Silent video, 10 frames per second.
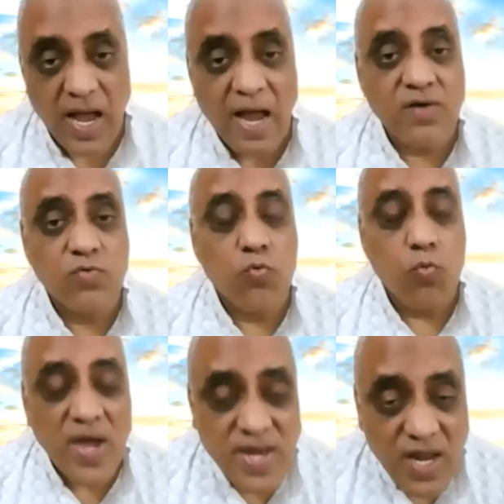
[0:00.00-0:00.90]

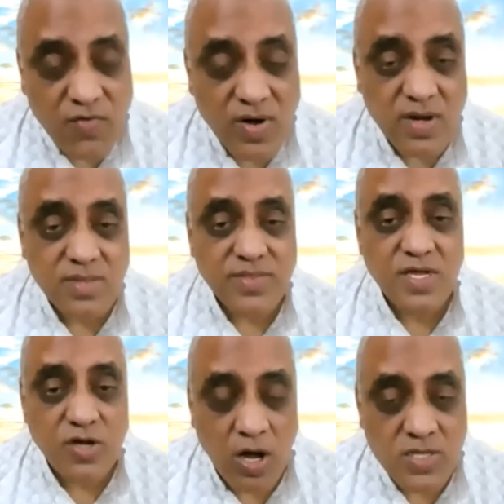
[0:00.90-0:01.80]
And wherever
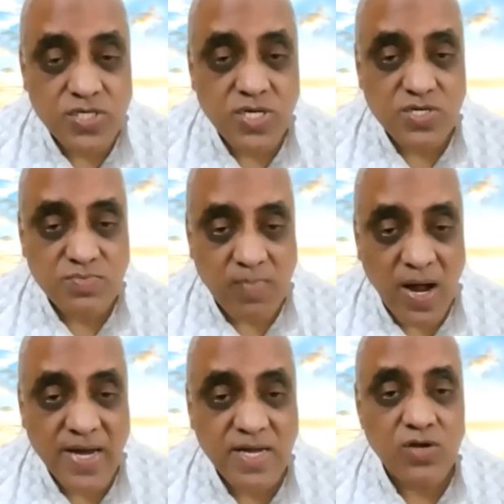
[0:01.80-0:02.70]
the conscious
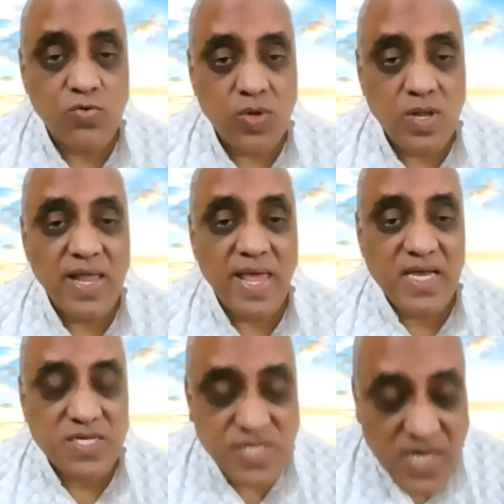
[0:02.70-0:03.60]
mind will
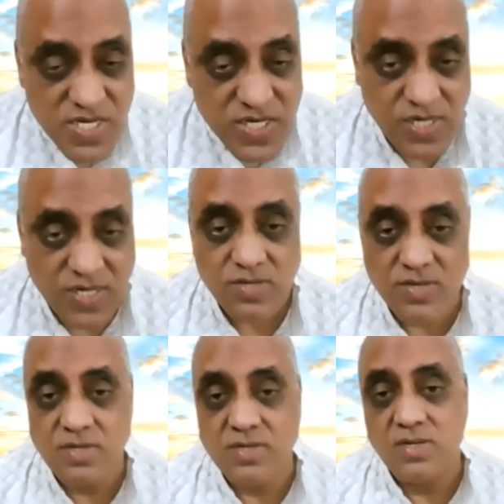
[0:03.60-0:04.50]
exist,
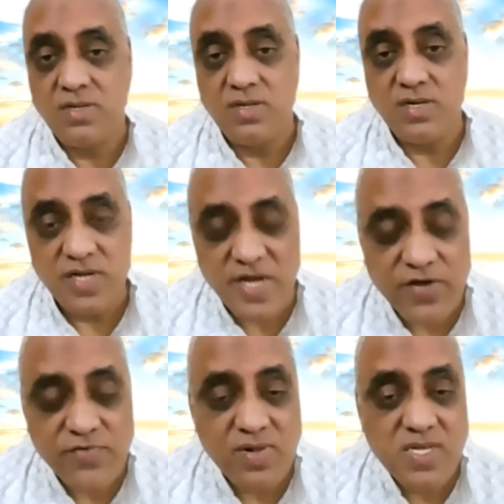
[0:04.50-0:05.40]

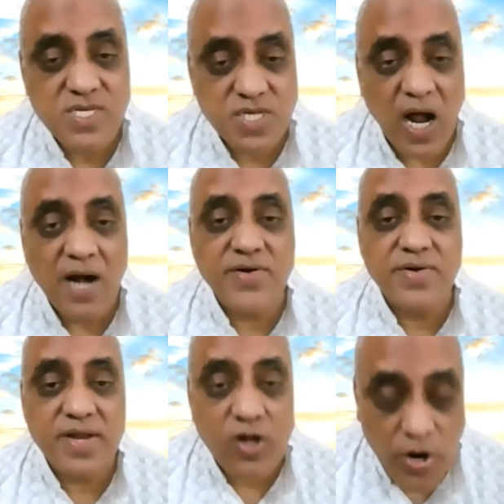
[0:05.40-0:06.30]
it will start
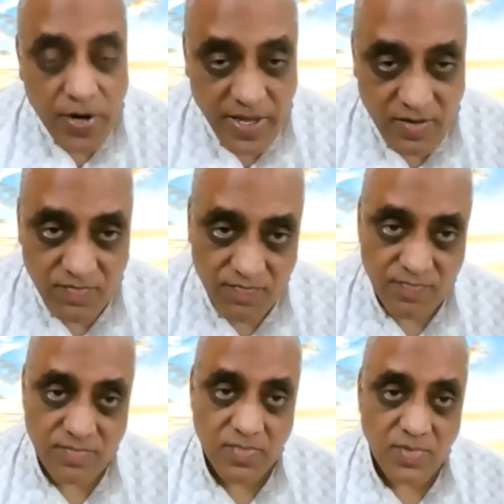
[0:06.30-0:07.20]
recording.
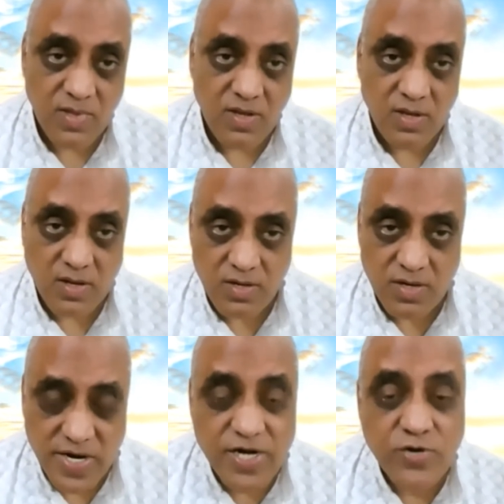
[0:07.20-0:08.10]

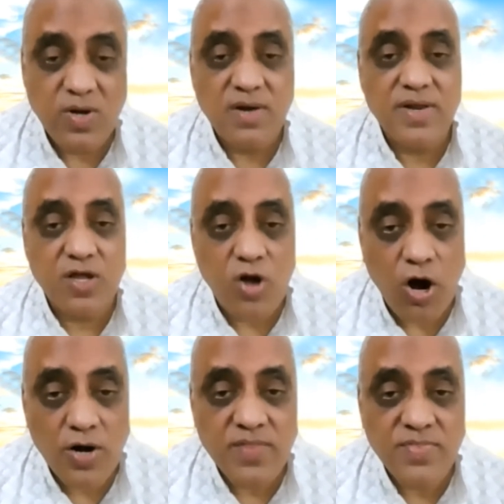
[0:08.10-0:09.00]
It will
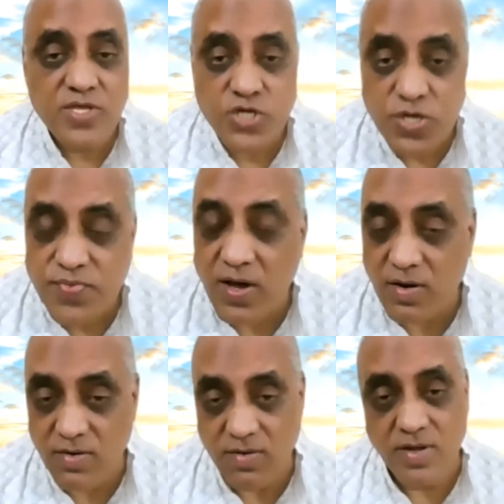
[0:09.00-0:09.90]
record in the chitta.
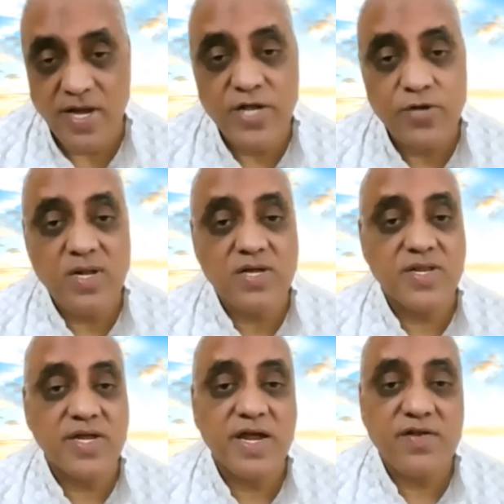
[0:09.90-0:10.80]
It will
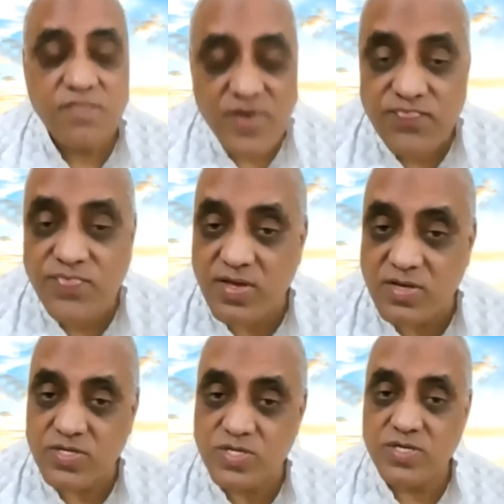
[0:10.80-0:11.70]
create
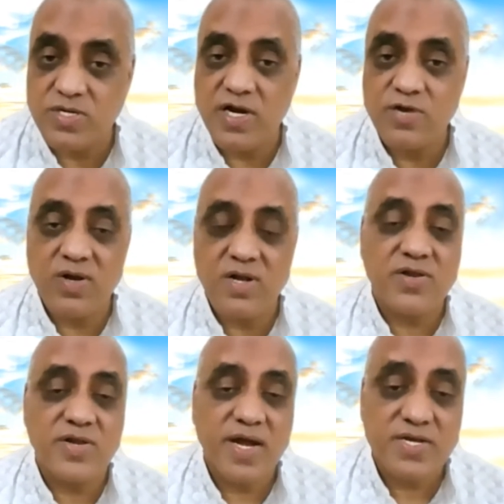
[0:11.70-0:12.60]
vrittis. It will
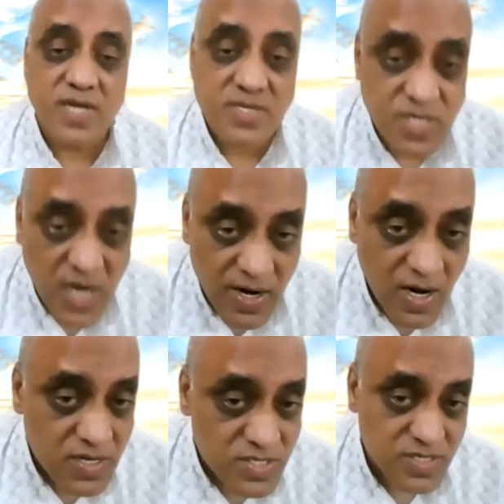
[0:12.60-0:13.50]
create
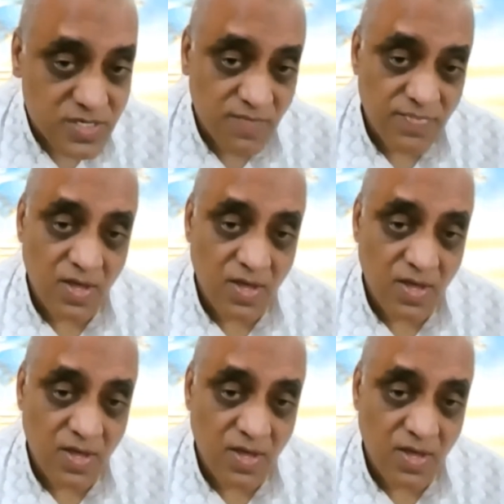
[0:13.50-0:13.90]
sanskaras.